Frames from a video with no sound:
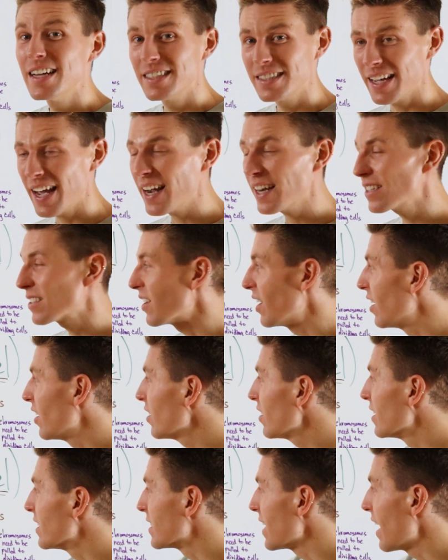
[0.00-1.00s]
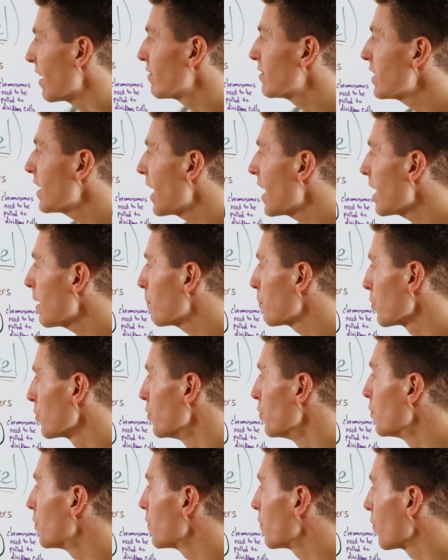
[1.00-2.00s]
Taxol is FDA
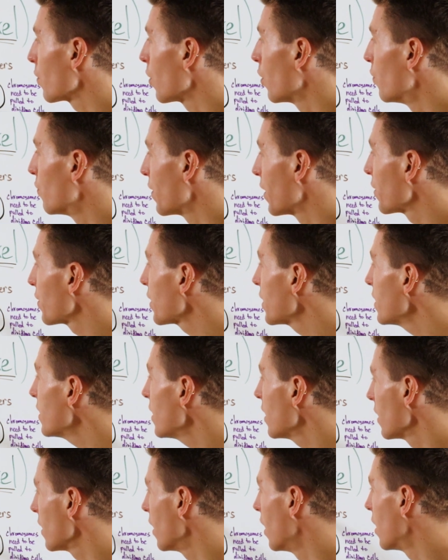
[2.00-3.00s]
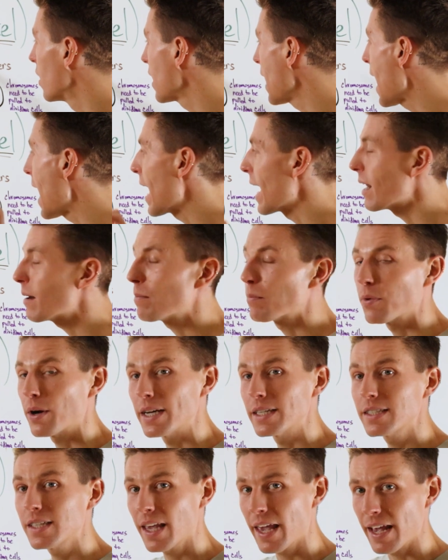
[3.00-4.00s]
approved for ovarian, lung, and
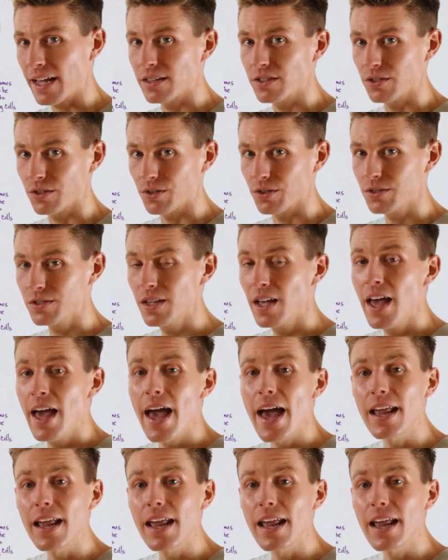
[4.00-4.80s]
breast cancers,